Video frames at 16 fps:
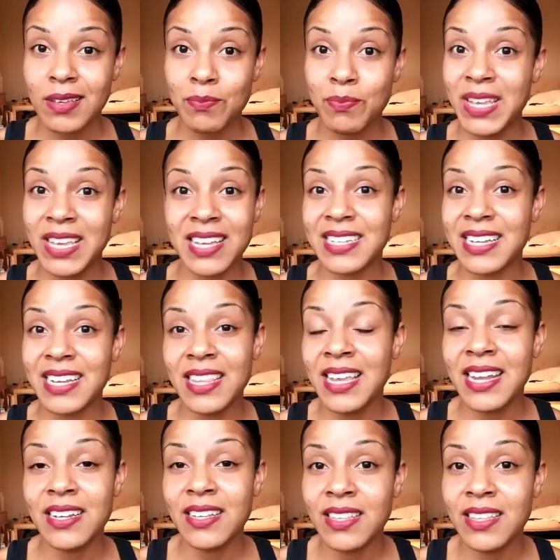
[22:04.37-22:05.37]
Because at the
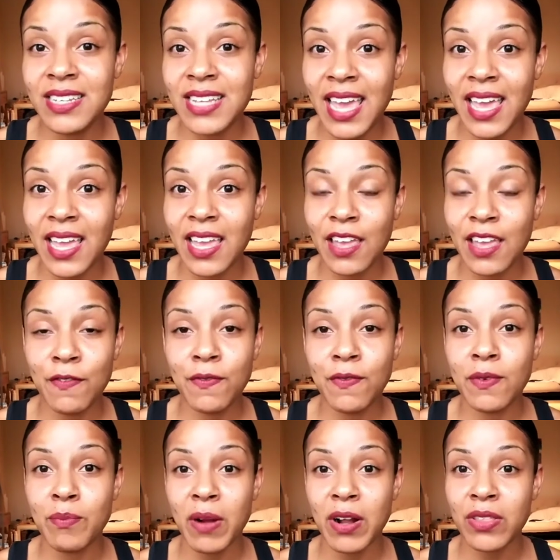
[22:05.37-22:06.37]
end of the day, if
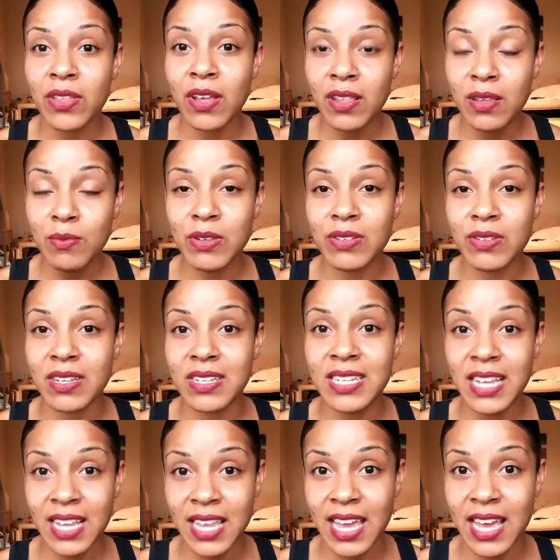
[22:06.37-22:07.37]
Bartholomew's a
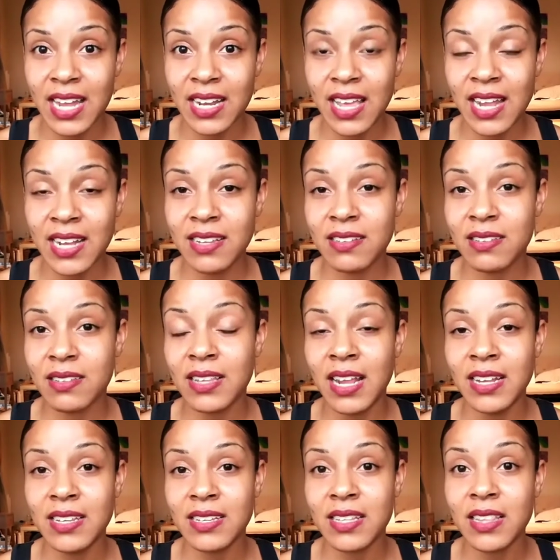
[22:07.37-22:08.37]
dickhead and
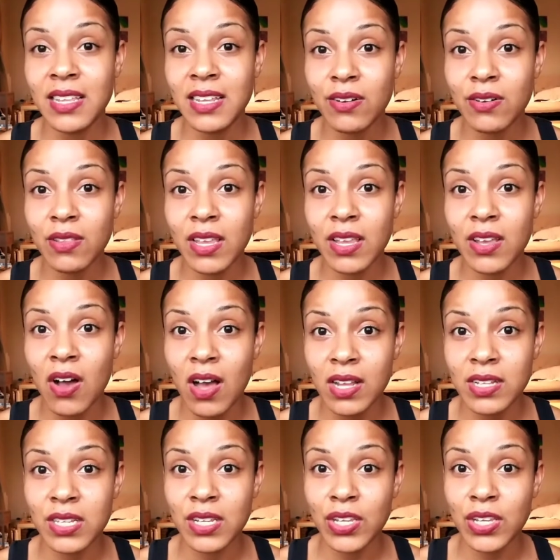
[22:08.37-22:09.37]
he's literally
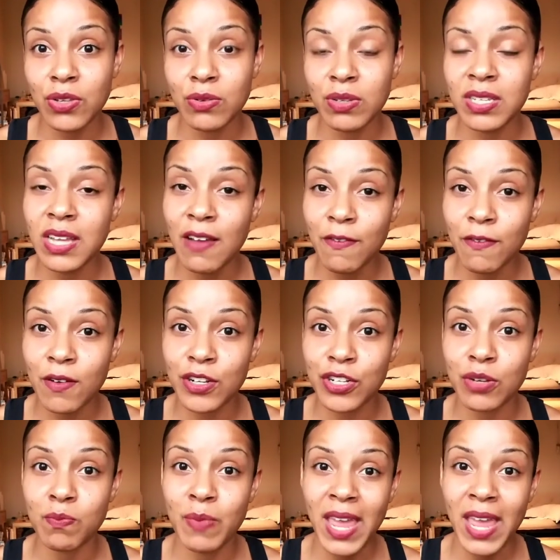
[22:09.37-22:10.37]
causing you suffrage
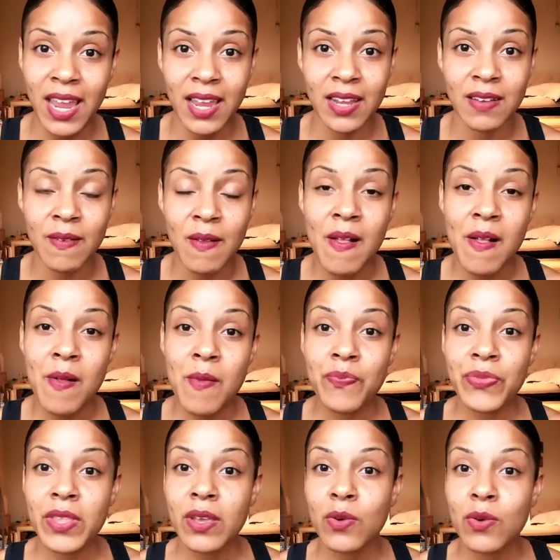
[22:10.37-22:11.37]
and pain,
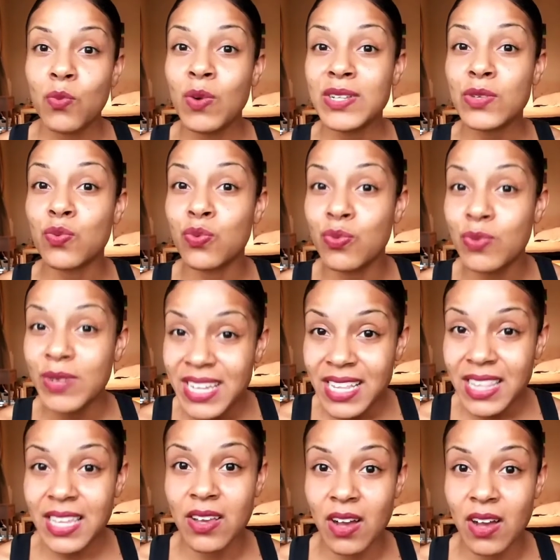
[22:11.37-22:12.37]
what's
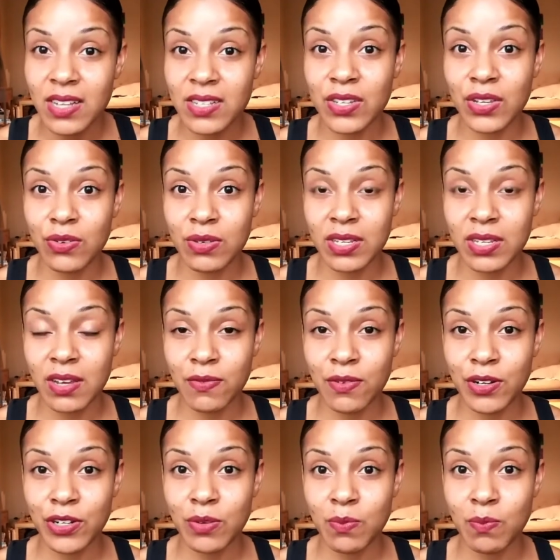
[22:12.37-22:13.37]
really causing you
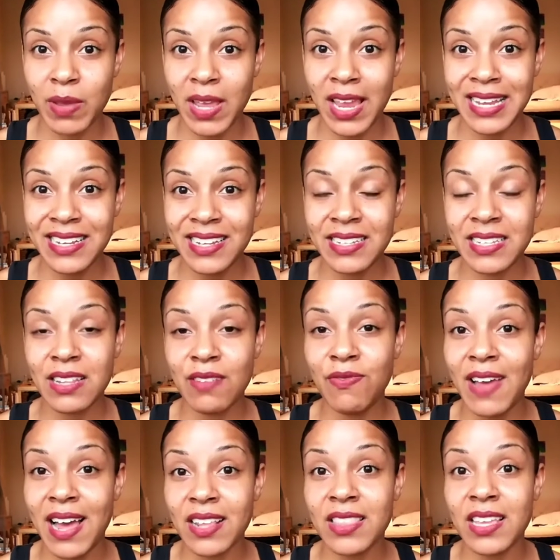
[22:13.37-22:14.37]
suffrage and pain is the
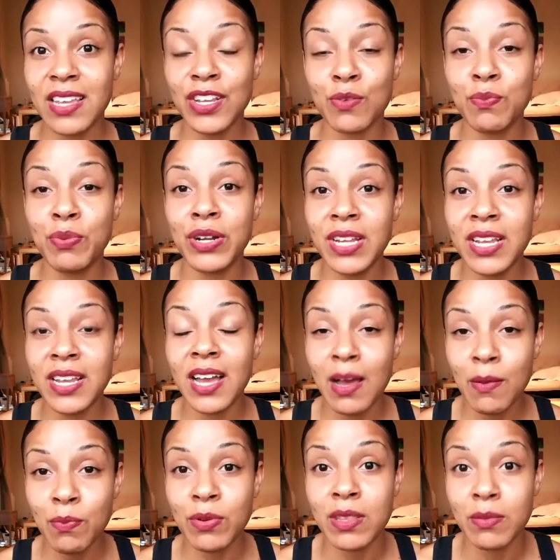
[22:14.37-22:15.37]
fact that you're putting
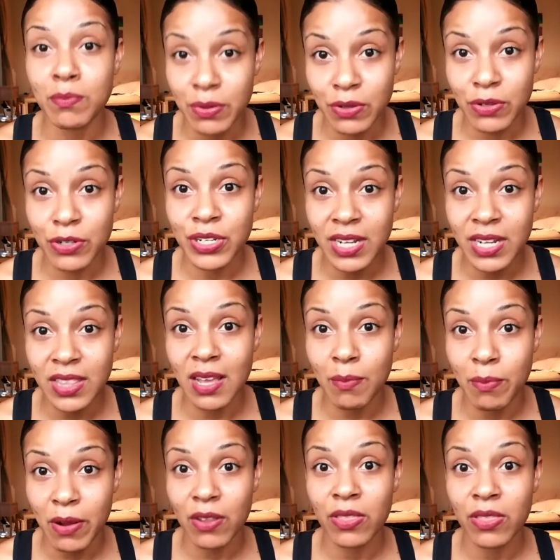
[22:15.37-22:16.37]
up with the bullshit
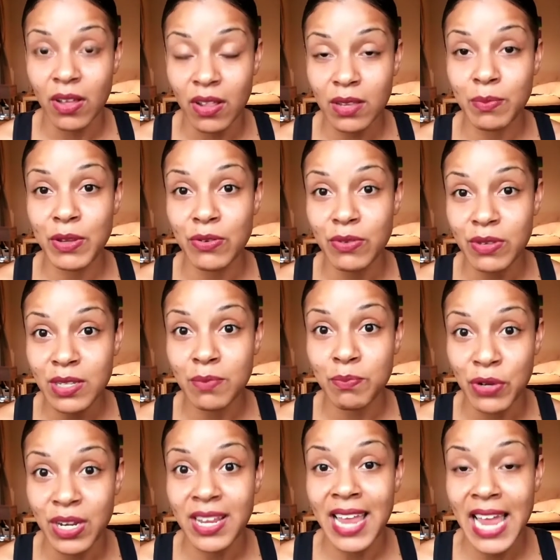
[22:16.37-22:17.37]
that Bartholomew is
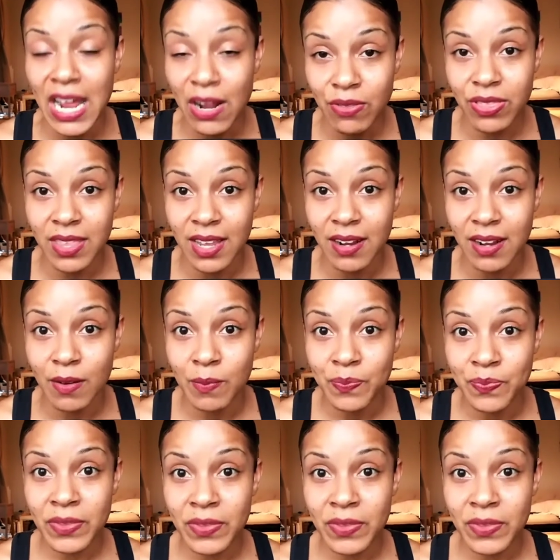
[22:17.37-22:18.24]
putting out there.